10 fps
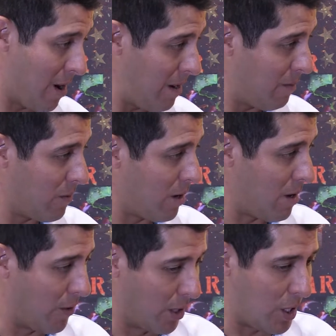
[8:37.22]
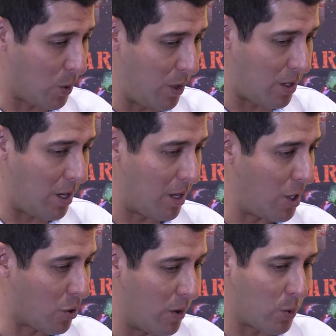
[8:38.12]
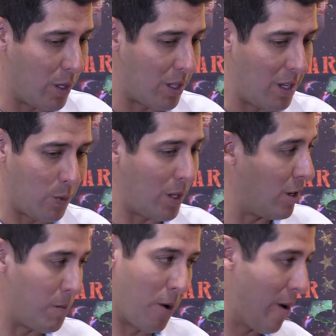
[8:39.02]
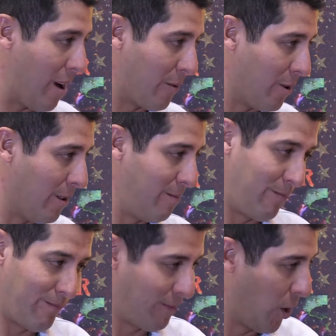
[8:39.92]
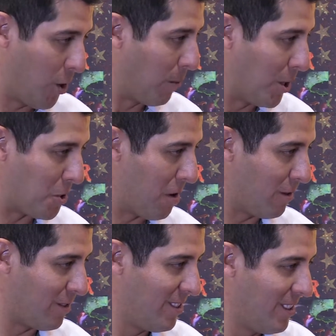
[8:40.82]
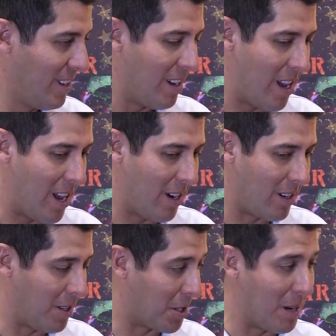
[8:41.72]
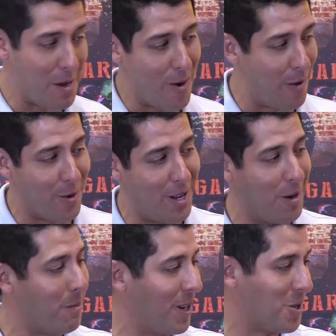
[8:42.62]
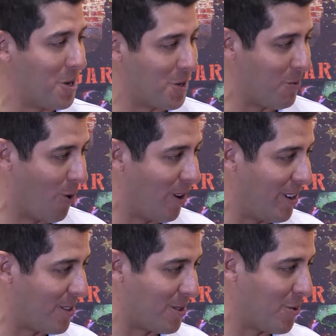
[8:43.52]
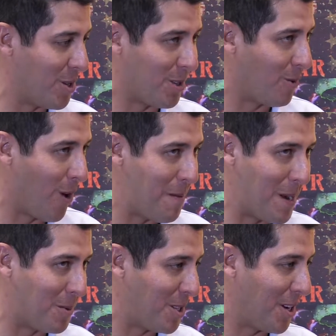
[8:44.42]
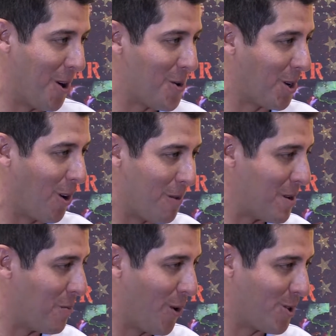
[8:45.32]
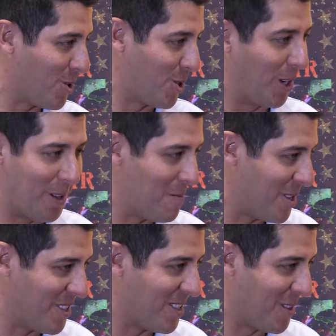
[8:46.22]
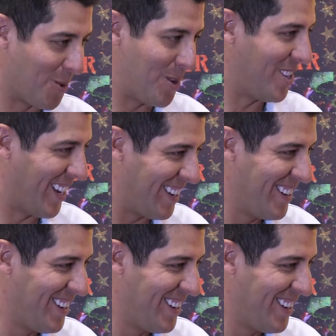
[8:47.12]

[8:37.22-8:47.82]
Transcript: right? I mean, if you look at sweet tea, the history of sweet tea, sweet tea's been around for 100 plus years, and it's going to be around for 100 plus years more. it's the reason why Pepsi, Coke, and all the big boys are still in the business of sweet tea.